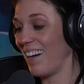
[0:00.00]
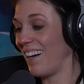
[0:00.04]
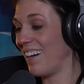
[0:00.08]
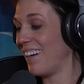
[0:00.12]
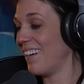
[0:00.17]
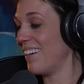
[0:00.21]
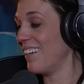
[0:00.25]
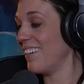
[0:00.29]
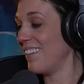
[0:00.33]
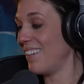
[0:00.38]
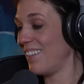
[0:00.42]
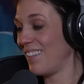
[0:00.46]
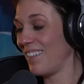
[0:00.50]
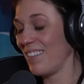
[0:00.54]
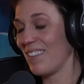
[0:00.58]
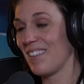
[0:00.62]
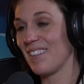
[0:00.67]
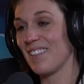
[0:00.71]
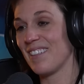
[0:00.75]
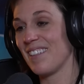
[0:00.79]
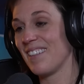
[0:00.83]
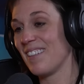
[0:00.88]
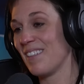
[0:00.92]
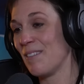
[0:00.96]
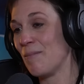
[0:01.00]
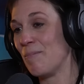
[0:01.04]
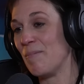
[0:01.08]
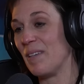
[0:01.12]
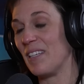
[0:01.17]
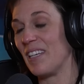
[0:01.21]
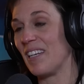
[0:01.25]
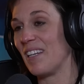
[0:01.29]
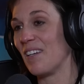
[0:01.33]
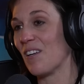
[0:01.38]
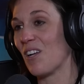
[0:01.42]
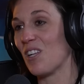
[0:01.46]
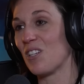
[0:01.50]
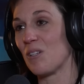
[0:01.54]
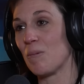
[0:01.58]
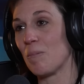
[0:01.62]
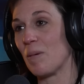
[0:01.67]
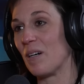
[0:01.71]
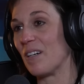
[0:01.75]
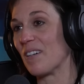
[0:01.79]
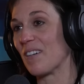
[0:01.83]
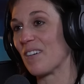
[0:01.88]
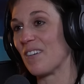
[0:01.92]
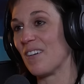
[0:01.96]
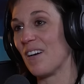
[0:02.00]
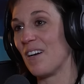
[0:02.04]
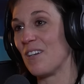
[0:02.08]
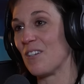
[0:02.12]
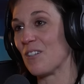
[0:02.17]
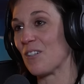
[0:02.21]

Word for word: a $1 million bunker